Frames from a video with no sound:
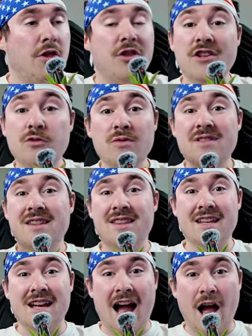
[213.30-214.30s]
this was the
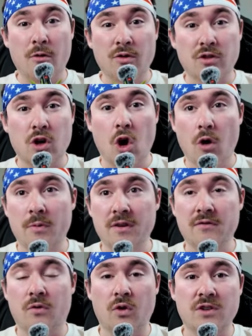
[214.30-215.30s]
thing I was
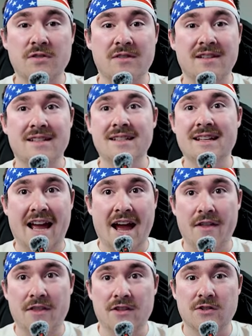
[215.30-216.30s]
hoping for, so they did
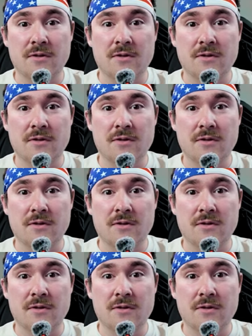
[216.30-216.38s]
add this.